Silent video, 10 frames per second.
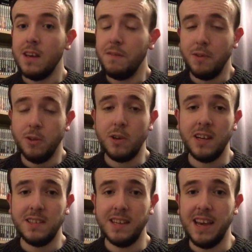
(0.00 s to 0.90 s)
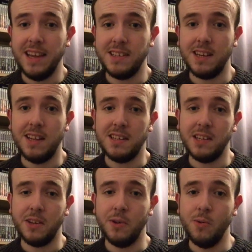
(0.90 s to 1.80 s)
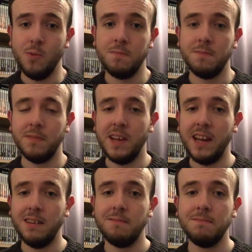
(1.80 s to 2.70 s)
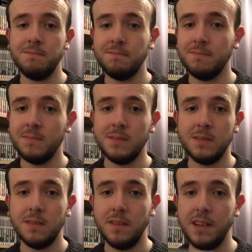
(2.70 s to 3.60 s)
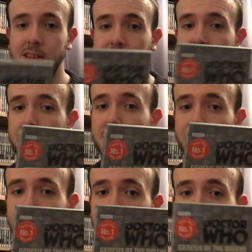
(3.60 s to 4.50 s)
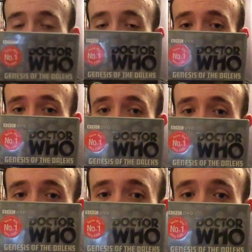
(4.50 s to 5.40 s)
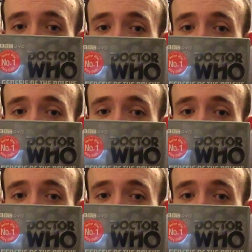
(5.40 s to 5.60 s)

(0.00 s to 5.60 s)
If you're looking to get into classic Who, then this is absolutely the best starting